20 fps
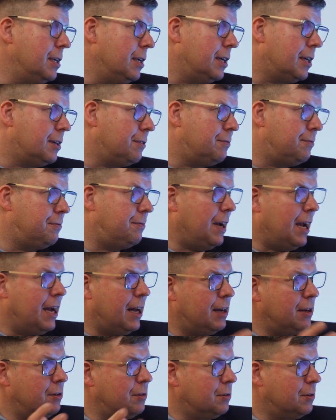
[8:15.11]
like a
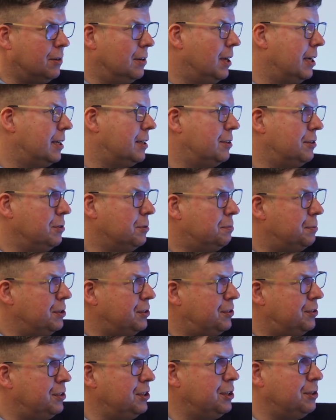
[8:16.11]
fan, or like in your
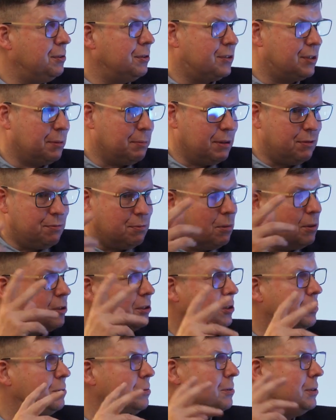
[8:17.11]
PC, you some have
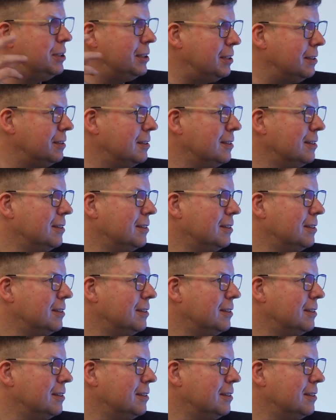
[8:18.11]
water cooling,